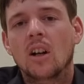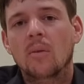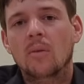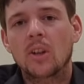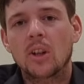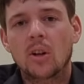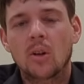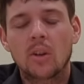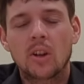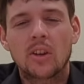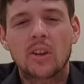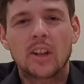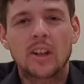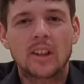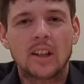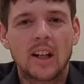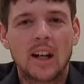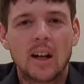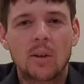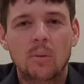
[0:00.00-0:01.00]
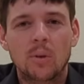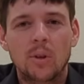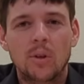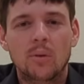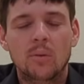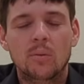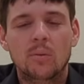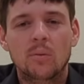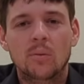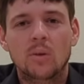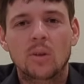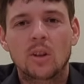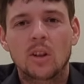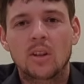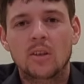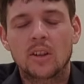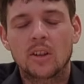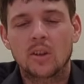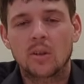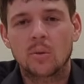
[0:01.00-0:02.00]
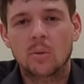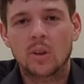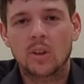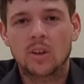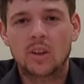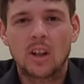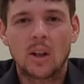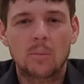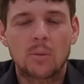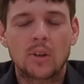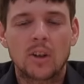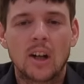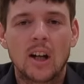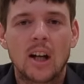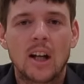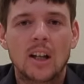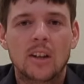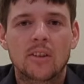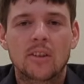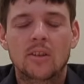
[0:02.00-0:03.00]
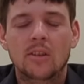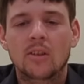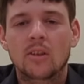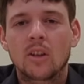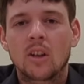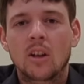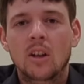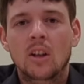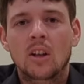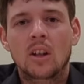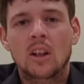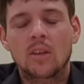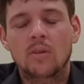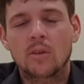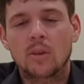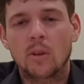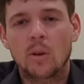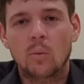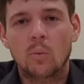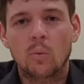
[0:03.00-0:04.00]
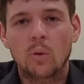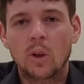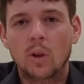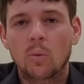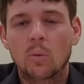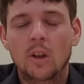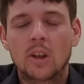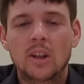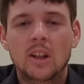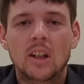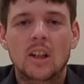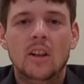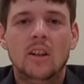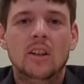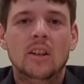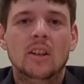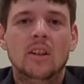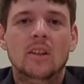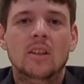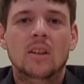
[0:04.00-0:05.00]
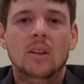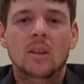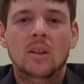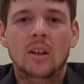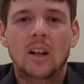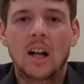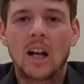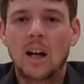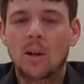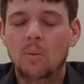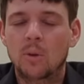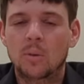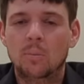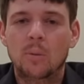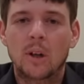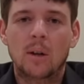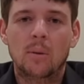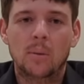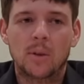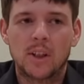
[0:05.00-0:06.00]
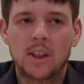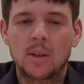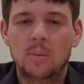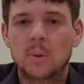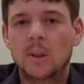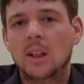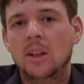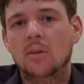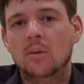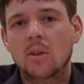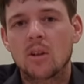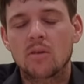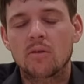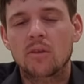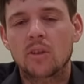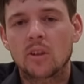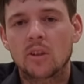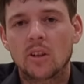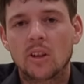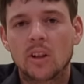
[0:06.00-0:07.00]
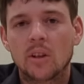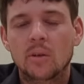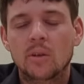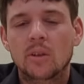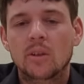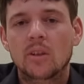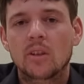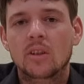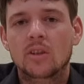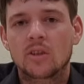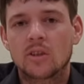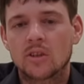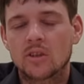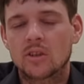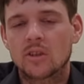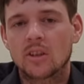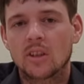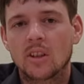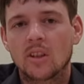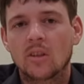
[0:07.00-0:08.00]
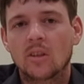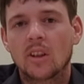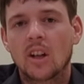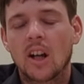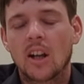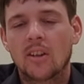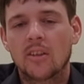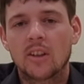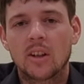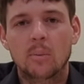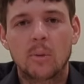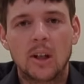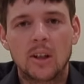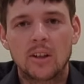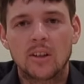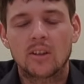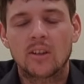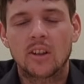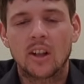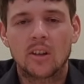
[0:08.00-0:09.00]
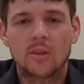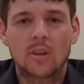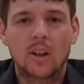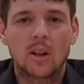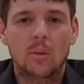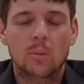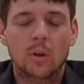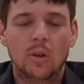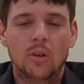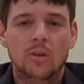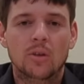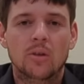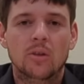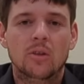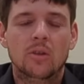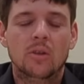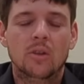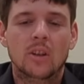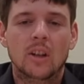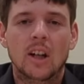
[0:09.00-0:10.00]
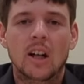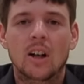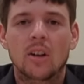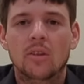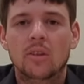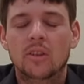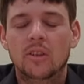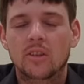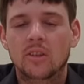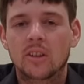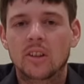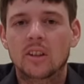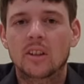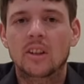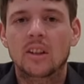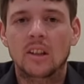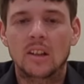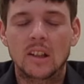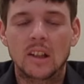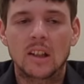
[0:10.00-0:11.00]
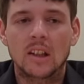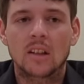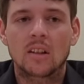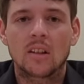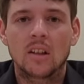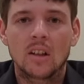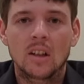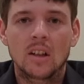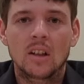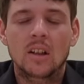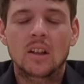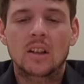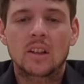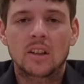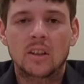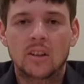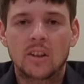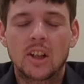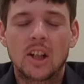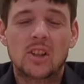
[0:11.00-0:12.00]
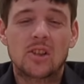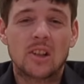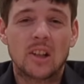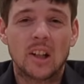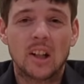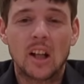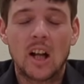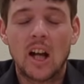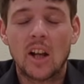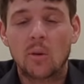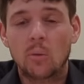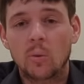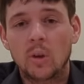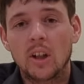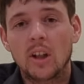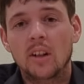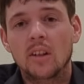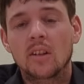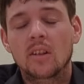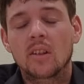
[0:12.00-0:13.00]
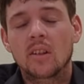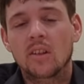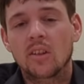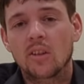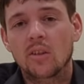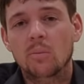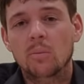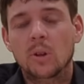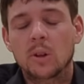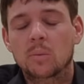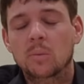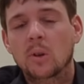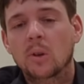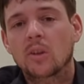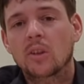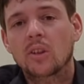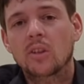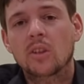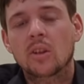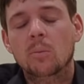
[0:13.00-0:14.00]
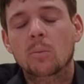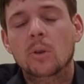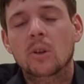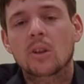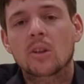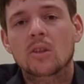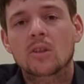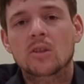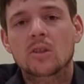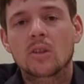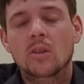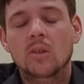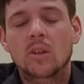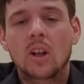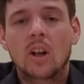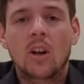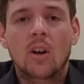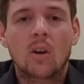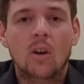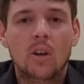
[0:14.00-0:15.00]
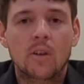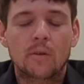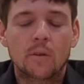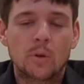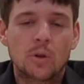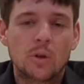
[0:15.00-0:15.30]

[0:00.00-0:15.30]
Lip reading: The only thing that I would, when it comes to heights, is if you're in a real windy area, I would probably keep it at 12 foot or lower. Just, kind of same idea as not trying to build a 2 story house, because it can get, catch a lot of wind on those big buildings up there. So, or if you